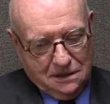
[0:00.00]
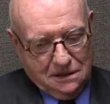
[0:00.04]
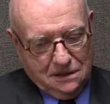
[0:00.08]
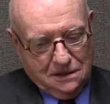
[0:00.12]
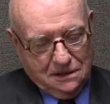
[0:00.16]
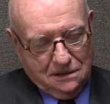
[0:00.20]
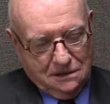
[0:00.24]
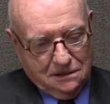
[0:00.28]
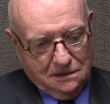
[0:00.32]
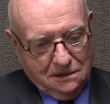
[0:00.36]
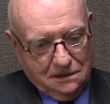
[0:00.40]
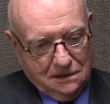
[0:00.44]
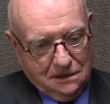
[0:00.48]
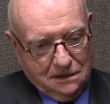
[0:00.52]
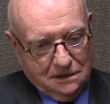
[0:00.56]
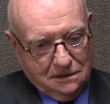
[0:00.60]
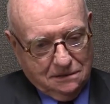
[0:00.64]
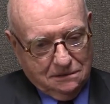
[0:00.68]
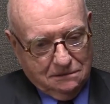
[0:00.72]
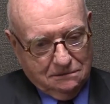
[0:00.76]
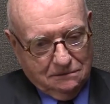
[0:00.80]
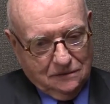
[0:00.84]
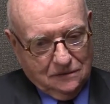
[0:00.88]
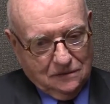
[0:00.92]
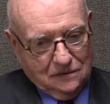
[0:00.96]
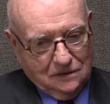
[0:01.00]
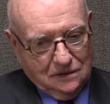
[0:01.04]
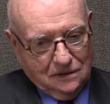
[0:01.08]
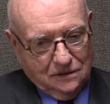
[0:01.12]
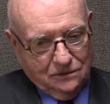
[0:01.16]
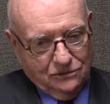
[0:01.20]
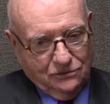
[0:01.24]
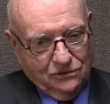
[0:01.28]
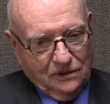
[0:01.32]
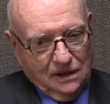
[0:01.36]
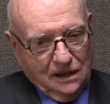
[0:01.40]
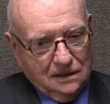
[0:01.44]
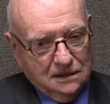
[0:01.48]
And the
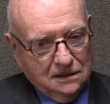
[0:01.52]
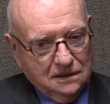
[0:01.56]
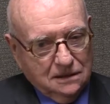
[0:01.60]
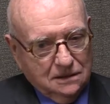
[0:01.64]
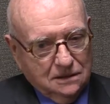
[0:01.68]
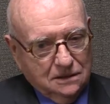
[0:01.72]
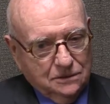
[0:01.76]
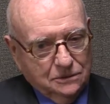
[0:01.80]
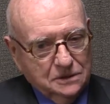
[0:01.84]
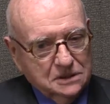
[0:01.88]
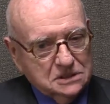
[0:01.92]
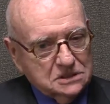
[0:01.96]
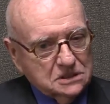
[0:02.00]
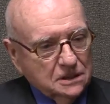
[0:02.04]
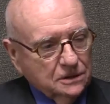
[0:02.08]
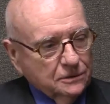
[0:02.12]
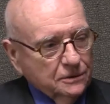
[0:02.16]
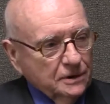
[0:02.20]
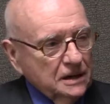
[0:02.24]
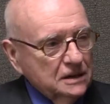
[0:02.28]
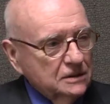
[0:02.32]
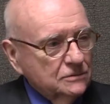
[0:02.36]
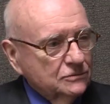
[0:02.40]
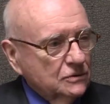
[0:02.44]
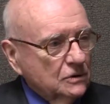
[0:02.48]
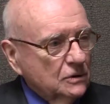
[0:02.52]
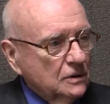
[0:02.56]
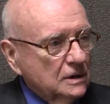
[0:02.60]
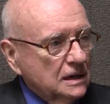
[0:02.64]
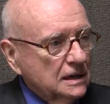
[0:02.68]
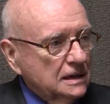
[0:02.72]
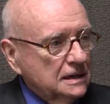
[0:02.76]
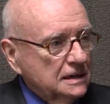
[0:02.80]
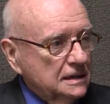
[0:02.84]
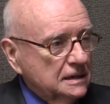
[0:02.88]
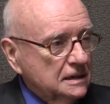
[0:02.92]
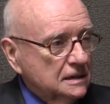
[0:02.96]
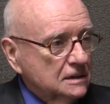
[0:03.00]
fact that there is a great
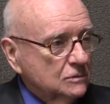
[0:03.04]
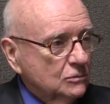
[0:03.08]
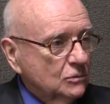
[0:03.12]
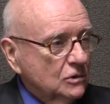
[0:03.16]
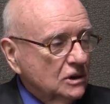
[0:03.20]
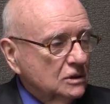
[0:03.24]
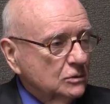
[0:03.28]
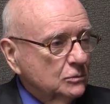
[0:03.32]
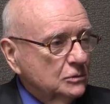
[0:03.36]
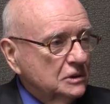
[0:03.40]
variety in what